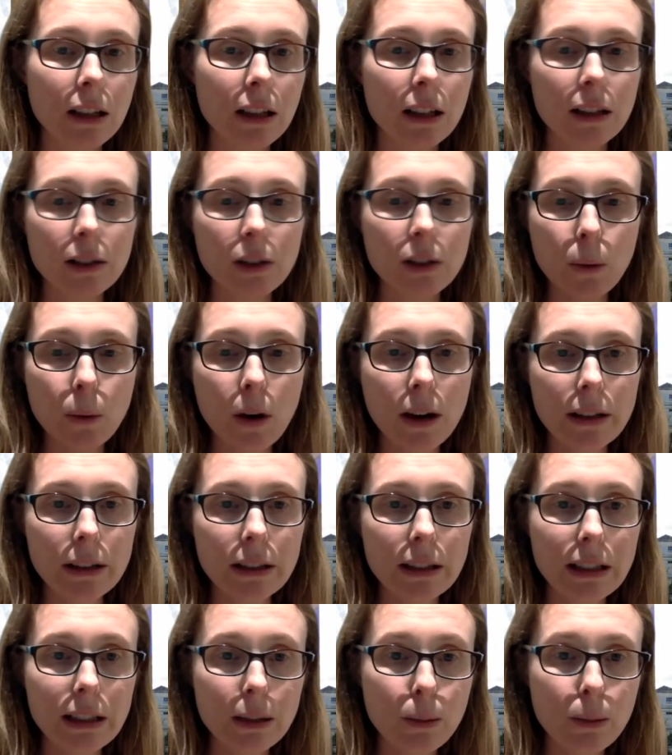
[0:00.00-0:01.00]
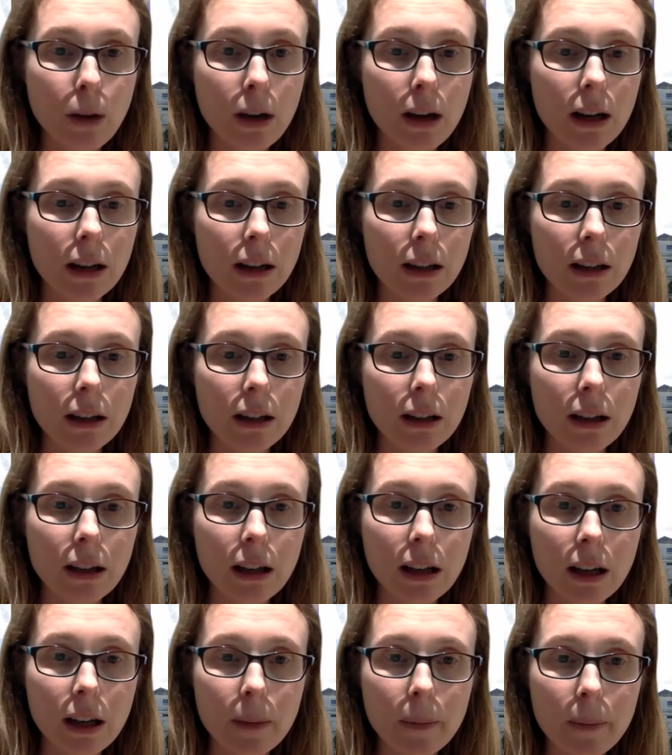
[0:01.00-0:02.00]
So I still work
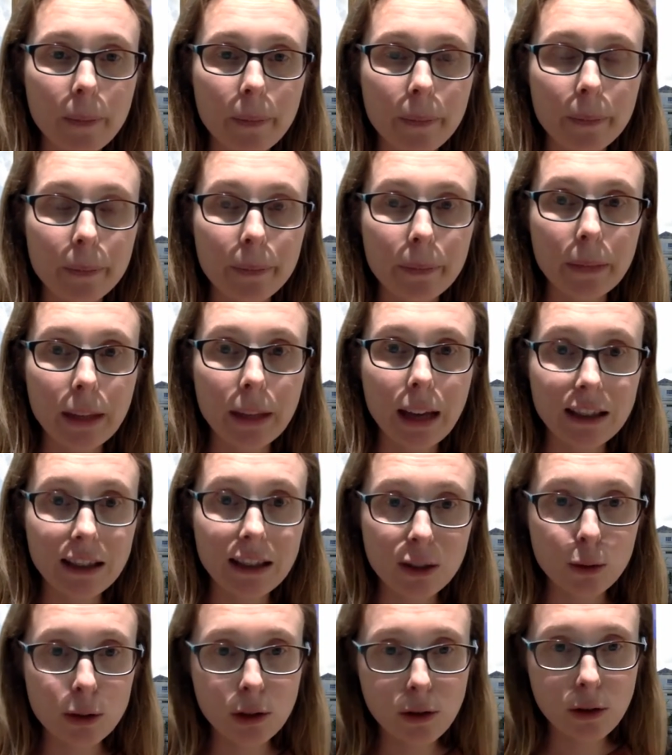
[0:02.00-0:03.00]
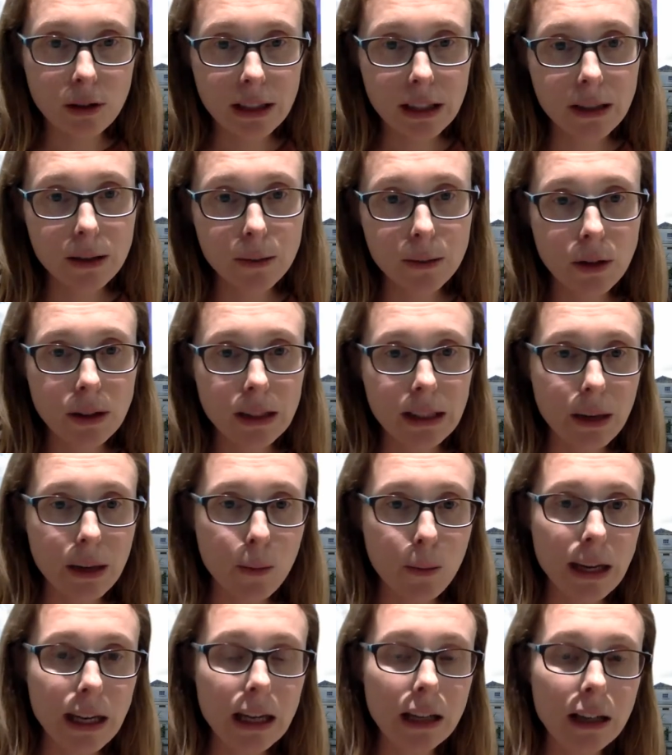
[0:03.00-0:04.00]
as an audiologist 1 day a
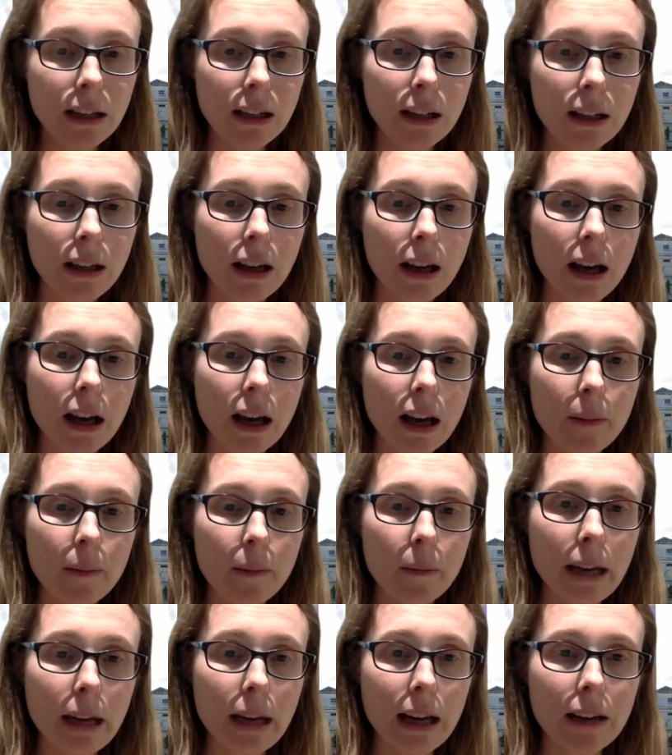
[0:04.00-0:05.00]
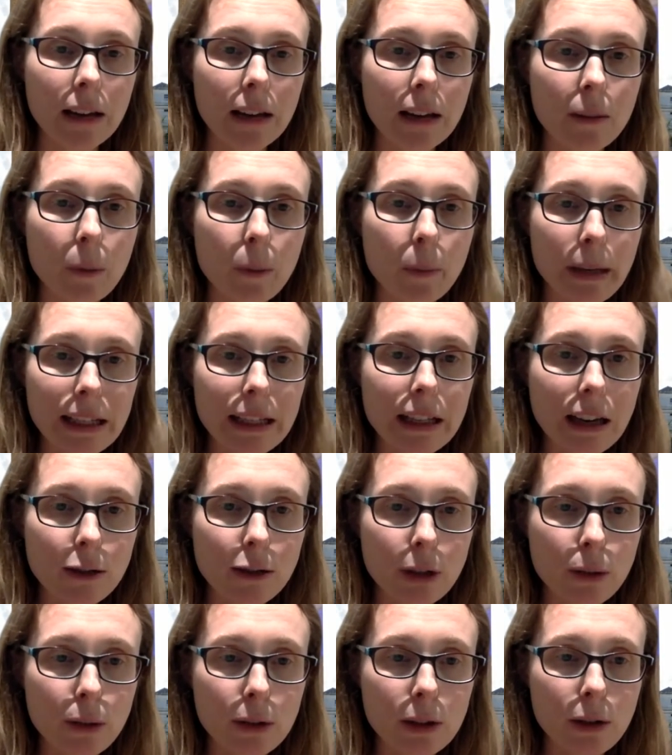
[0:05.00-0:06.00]
week, and I'm a
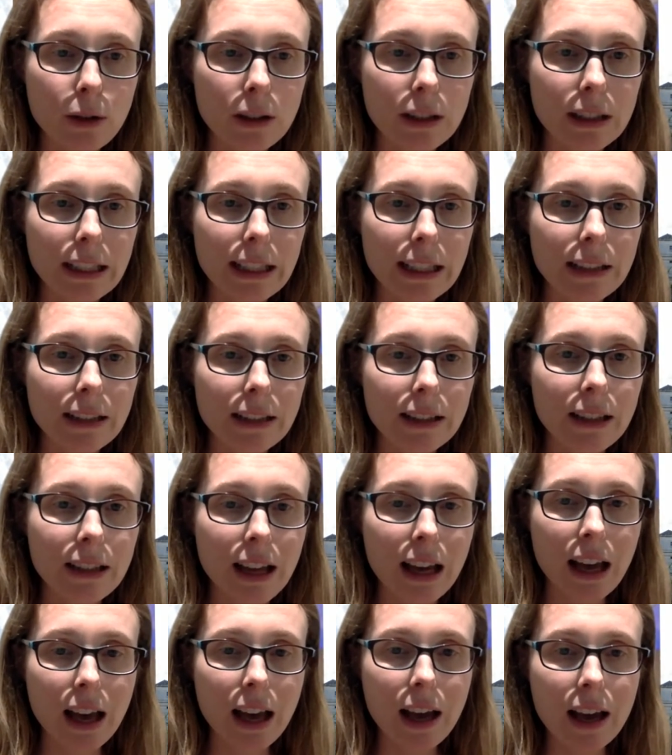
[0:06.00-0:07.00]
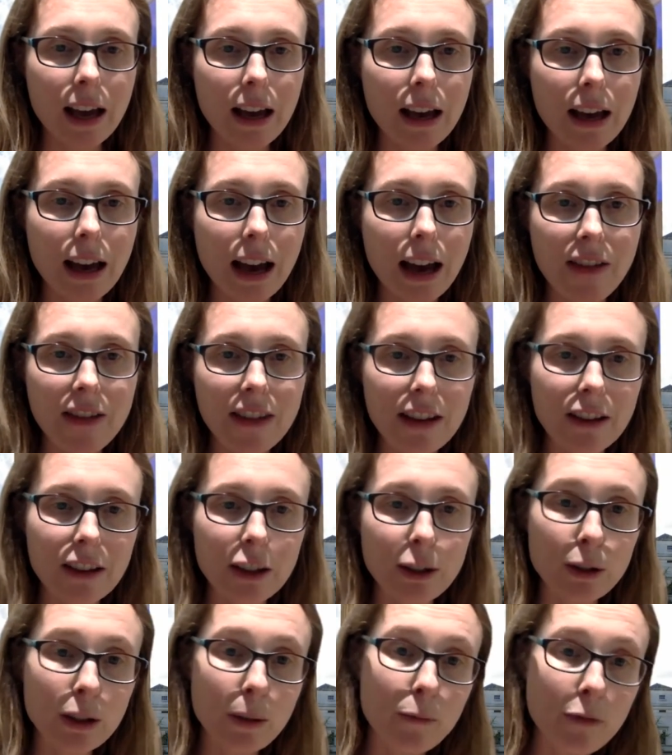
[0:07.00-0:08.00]
pediatric audiologist, and then I
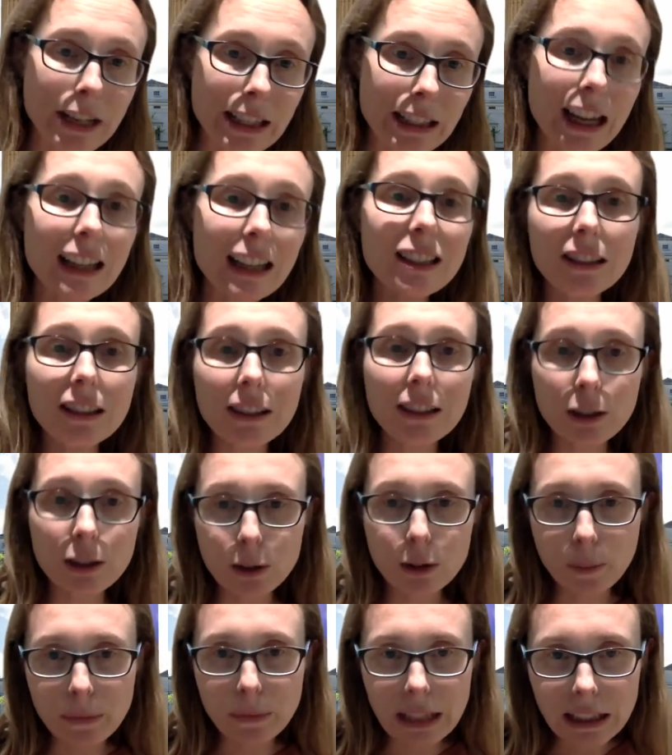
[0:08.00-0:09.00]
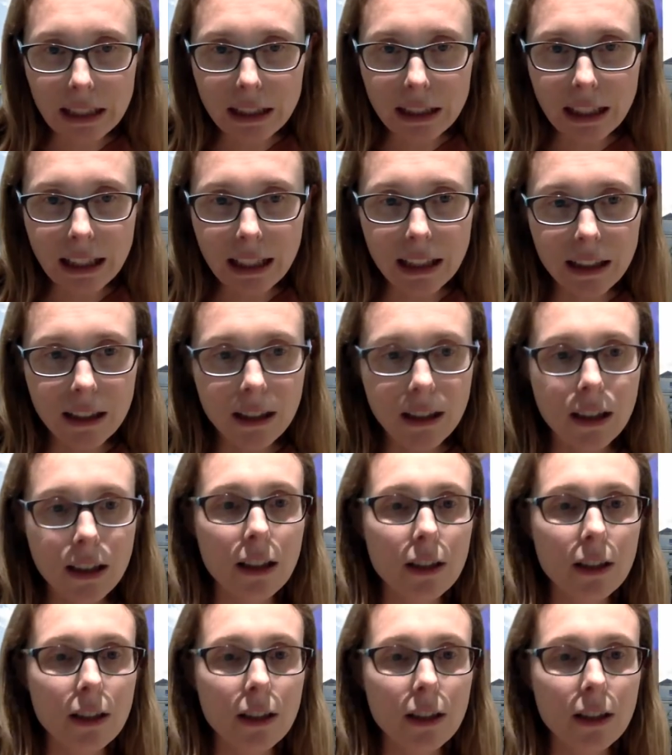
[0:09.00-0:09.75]
do some research and I do some teaching.